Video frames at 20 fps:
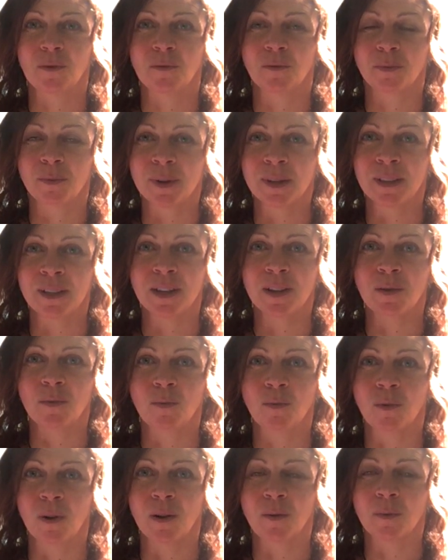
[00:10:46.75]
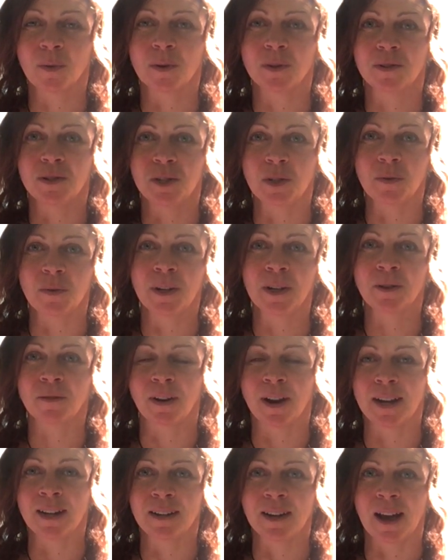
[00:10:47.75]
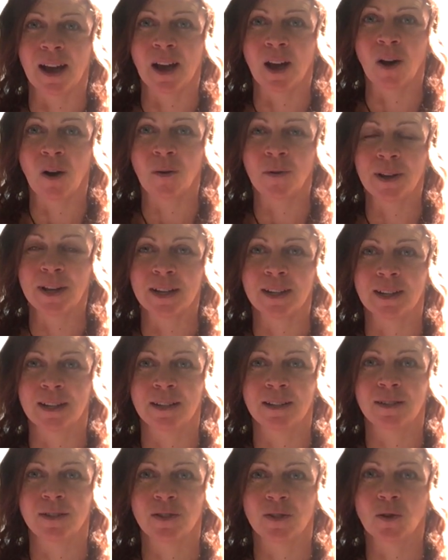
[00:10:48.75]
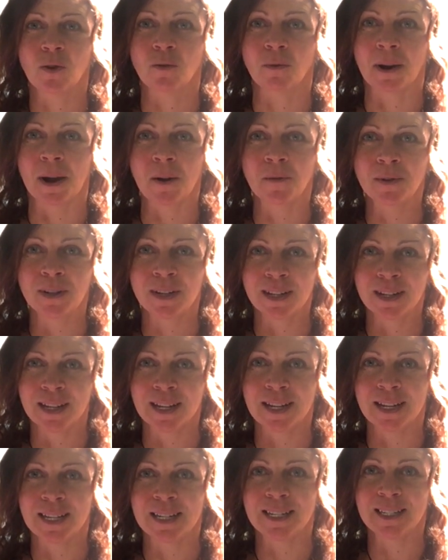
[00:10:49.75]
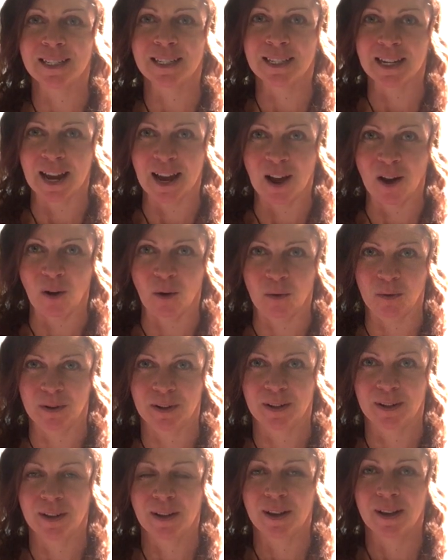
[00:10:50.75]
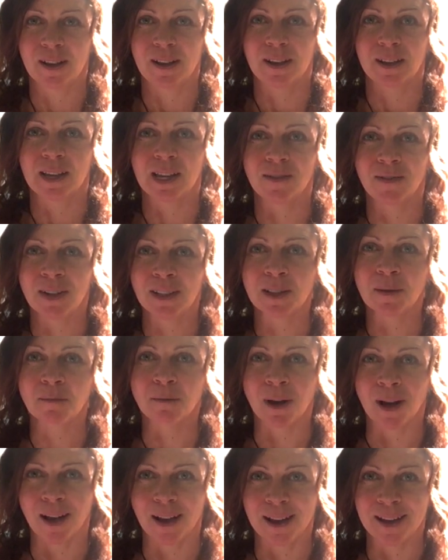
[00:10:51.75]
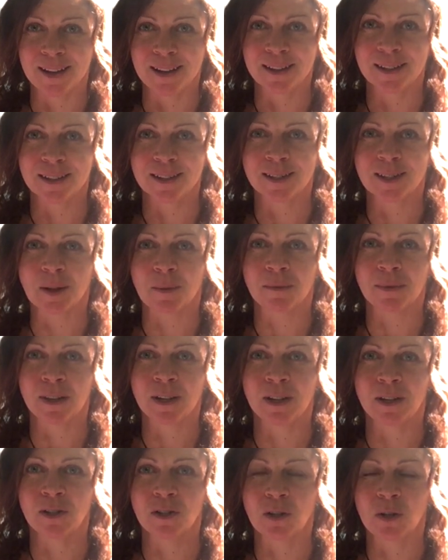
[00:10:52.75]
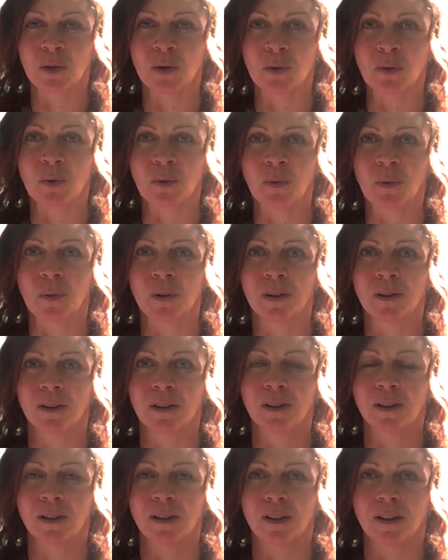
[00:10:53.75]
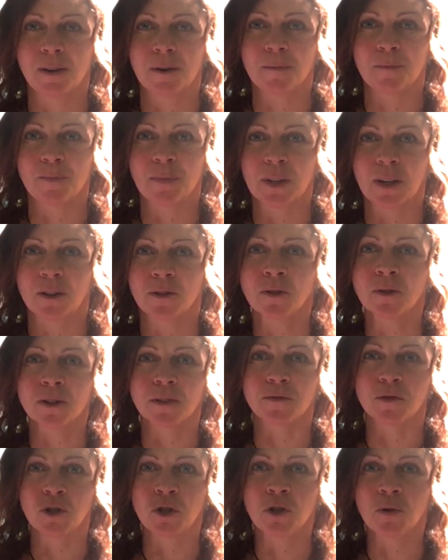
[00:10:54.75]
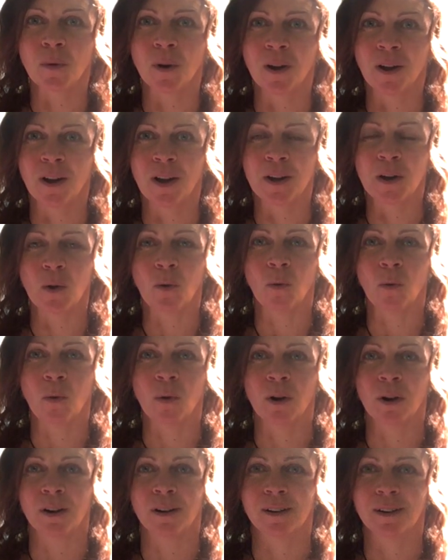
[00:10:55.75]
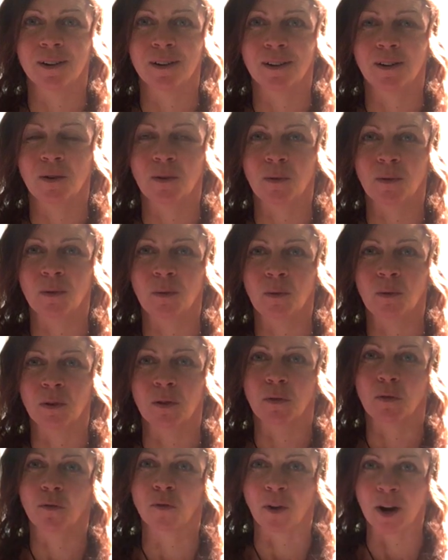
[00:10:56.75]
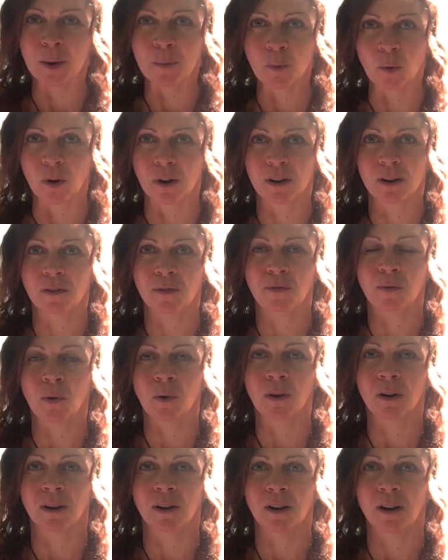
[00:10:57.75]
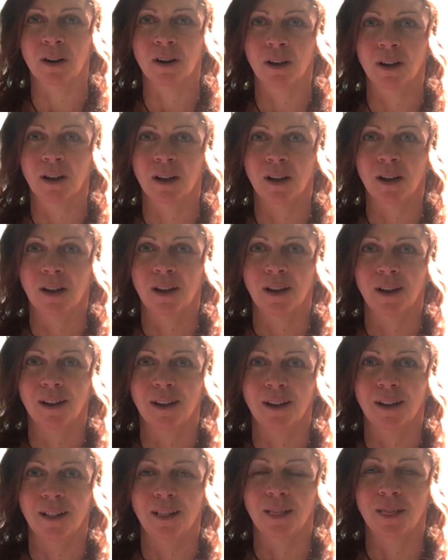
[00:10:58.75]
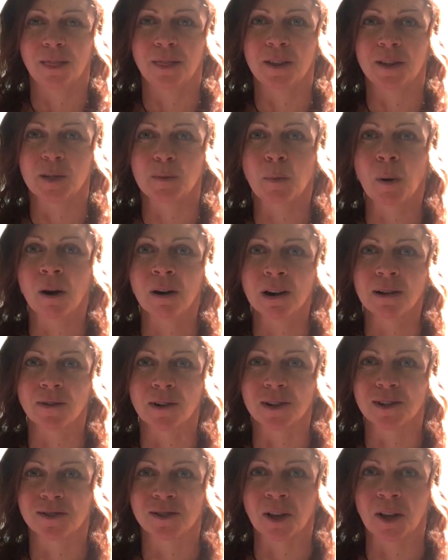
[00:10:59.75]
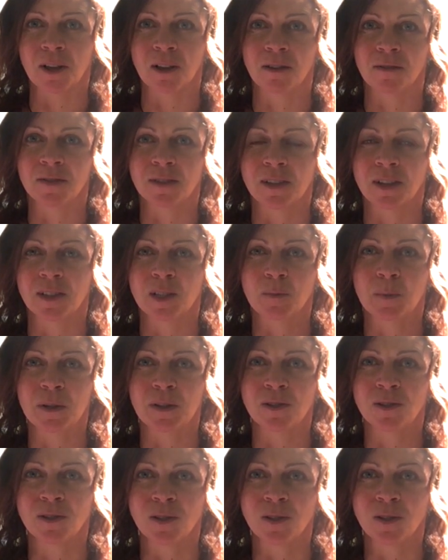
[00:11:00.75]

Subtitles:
really what we're doing right now is grounding it down, giving the mind something to sort of chew on, or a framework for this part of ourselves that's been